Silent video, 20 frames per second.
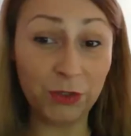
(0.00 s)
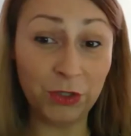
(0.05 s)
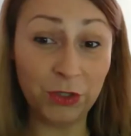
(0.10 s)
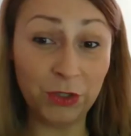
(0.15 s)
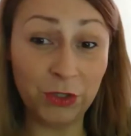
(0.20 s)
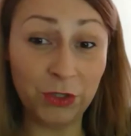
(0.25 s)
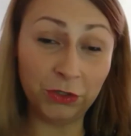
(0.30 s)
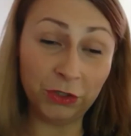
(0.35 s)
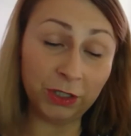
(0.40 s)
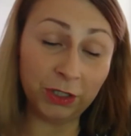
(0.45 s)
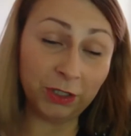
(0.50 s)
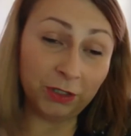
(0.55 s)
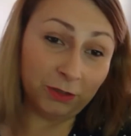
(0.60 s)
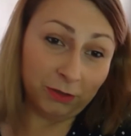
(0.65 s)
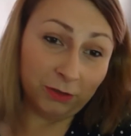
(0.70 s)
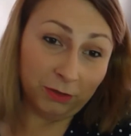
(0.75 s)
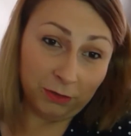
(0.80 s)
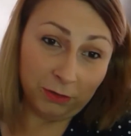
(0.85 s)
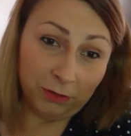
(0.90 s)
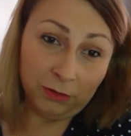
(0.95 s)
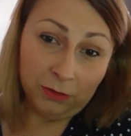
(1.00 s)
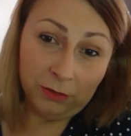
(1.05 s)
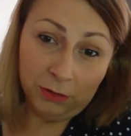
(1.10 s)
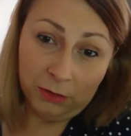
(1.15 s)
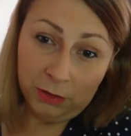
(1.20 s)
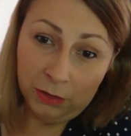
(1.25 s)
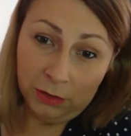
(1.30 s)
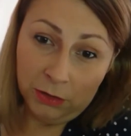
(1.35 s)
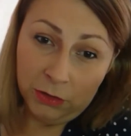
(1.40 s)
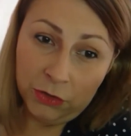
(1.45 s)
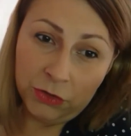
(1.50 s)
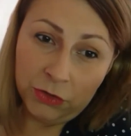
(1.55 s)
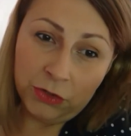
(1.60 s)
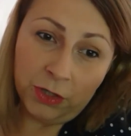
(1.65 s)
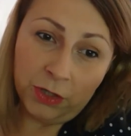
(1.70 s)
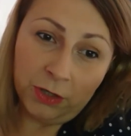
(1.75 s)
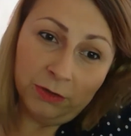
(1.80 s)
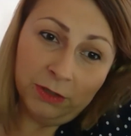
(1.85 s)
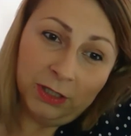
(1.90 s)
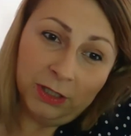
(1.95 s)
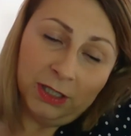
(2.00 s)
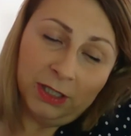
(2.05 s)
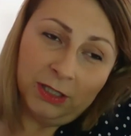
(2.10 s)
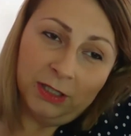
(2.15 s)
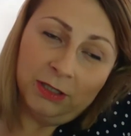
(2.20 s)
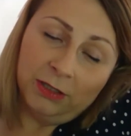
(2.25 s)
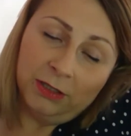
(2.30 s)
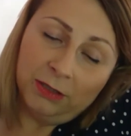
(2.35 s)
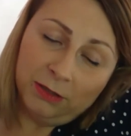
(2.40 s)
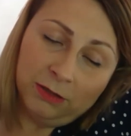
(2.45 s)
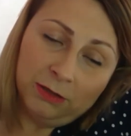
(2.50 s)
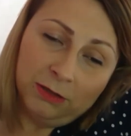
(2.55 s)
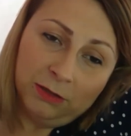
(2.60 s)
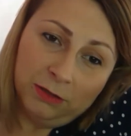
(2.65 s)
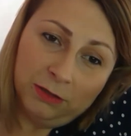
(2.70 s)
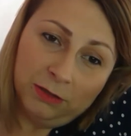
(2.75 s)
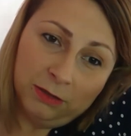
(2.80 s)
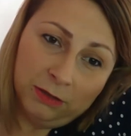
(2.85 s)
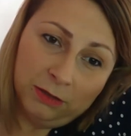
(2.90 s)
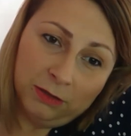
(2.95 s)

a little bit more different, but sitting in the trust is.